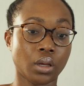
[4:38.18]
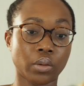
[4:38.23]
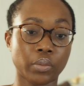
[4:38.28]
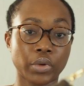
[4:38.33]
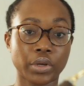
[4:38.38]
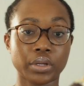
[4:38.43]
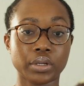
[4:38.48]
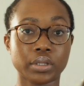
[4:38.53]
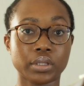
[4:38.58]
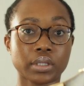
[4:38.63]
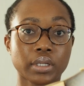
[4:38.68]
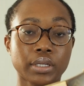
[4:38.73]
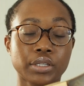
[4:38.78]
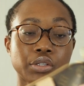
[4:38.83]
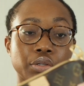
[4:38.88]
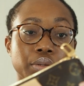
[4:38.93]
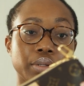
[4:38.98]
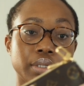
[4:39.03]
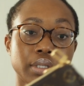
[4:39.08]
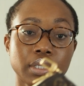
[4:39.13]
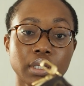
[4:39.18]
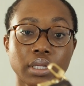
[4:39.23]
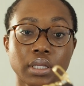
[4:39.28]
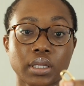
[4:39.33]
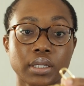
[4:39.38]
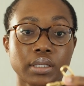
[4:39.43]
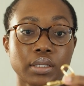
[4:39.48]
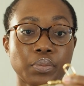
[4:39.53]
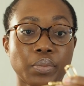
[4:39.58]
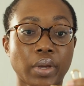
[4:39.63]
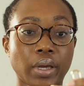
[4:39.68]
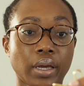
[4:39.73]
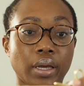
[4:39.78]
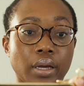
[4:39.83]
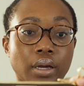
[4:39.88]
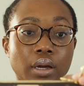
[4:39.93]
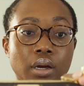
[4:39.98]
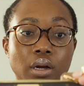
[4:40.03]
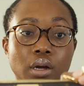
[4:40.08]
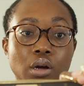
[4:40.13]
because as you can see this
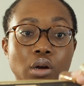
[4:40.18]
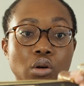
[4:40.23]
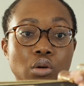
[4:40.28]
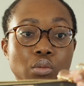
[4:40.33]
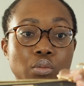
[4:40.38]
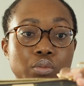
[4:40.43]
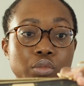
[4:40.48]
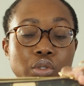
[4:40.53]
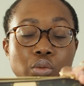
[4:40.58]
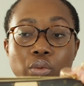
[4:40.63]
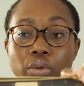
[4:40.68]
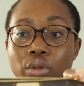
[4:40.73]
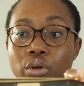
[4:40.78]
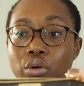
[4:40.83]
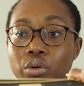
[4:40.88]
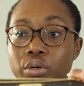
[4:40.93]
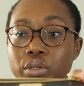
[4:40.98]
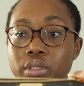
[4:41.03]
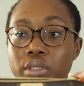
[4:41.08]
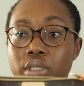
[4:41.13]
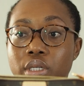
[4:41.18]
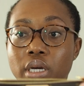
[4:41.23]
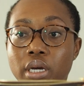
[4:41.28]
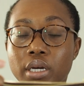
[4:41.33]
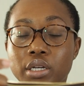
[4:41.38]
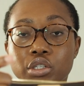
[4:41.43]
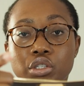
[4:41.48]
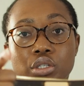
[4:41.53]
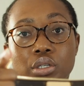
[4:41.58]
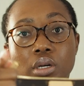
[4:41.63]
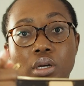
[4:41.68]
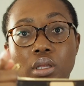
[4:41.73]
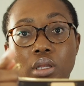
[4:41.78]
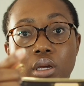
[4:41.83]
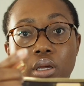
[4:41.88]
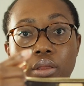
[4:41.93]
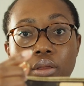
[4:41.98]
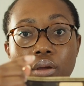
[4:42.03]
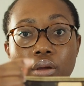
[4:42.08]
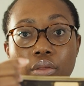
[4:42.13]
bag comes with the hooks attached
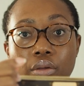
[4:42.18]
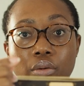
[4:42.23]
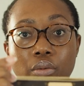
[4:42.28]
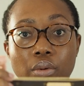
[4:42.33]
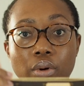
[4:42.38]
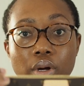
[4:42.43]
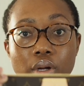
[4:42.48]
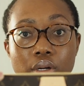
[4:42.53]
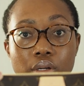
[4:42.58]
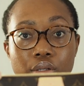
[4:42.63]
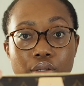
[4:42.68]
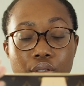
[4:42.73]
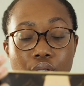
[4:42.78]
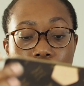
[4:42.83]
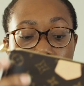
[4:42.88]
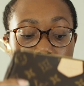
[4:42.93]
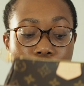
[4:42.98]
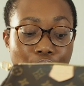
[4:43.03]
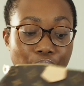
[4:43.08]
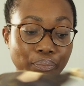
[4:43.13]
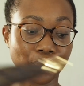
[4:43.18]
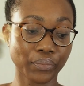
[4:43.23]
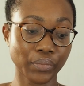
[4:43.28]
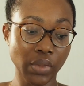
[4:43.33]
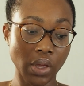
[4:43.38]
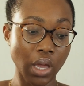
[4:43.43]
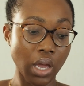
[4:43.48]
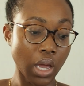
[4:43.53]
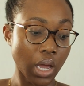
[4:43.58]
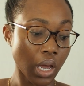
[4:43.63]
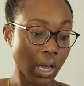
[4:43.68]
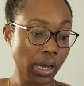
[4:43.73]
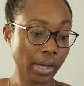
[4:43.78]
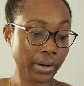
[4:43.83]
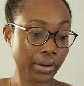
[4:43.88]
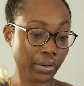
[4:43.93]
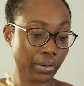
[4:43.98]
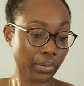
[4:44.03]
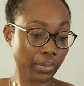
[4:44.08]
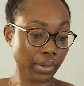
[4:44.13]
unlike the other one so I
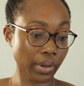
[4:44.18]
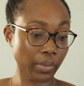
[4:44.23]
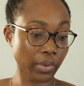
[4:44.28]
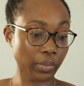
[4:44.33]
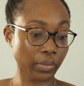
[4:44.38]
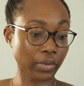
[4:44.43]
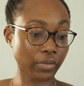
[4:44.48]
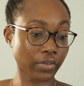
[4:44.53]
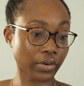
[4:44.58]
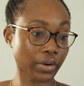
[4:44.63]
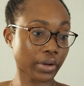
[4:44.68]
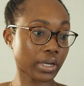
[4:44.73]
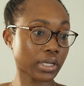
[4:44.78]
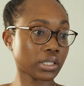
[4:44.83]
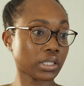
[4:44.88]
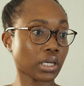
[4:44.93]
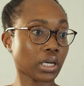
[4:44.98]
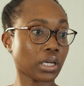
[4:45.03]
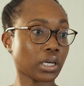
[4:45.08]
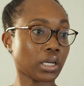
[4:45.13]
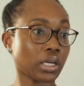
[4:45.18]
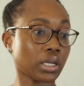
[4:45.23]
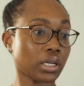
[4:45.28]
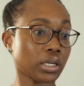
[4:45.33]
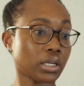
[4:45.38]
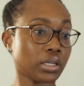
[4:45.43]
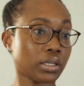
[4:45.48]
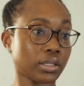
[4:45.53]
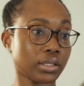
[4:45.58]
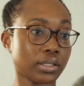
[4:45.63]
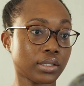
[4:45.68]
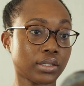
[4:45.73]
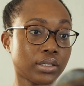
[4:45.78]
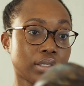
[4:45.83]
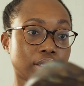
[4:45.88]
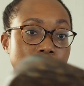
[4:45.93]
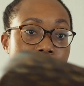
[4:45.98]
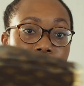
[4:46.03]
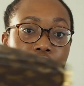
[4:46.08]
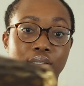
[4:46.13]
don't know that made me very excited
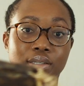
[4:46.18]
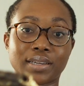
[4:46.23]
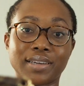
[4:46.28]
because